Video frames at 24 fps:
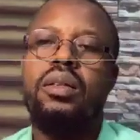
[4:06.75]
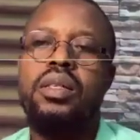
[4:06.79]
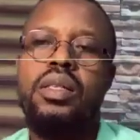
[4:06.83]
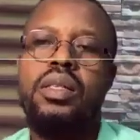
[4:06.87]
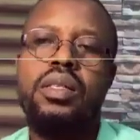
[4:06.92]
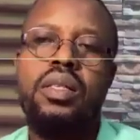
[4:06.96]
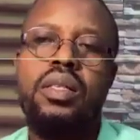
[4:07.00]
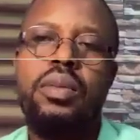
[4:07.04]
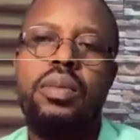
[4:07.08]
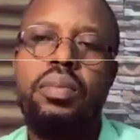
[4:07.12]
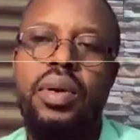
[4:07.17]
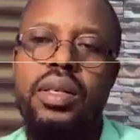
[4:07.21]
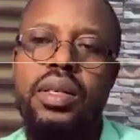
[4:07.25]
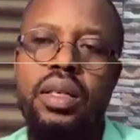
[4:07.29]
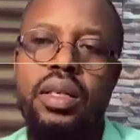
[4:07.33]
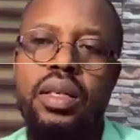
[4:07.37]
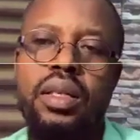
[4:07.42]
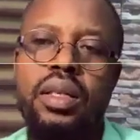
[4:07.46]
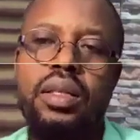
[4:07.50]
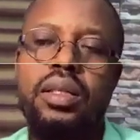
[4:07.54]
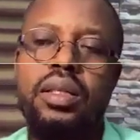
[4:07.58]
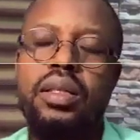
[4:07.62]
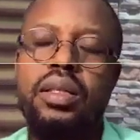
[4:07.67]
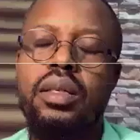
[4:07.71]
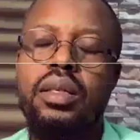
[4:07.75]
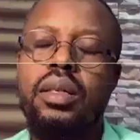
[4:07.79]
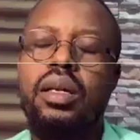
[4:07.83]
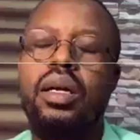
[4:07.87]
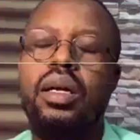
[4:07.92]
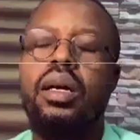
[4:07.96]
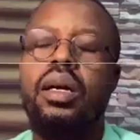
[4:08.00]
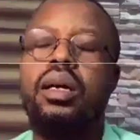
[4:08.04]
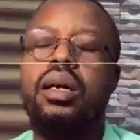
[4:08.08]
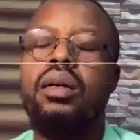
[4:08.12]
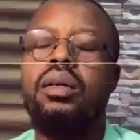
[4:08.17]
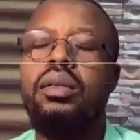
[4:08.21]
60%,
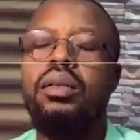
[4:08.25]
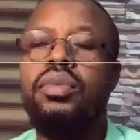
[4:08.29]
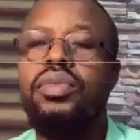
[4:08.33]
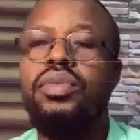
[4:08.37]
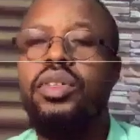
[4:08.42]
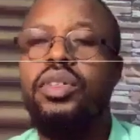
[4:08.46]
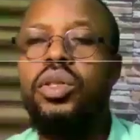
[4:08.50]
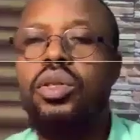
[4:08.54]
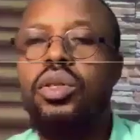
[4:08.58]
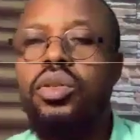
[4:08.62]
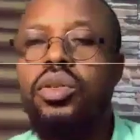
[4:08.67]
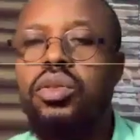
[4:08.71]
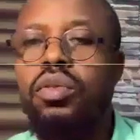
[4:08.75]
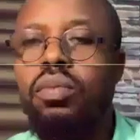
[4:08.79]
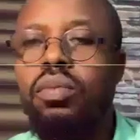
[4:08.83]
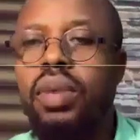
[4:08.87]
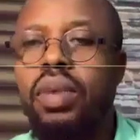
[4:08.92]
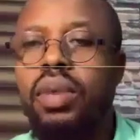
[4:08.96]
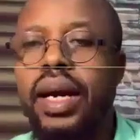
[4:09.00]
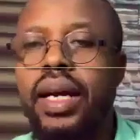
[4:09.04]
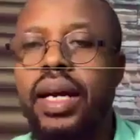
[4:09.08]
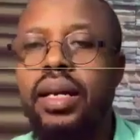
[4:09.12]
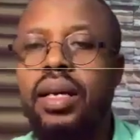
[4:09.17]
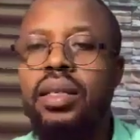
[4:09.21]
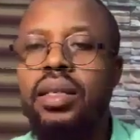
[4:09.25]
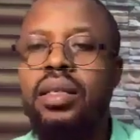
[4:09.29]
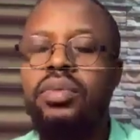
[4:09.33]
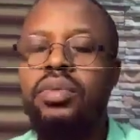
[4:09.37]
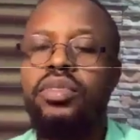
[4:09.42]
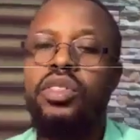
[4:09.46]
the features of Binance,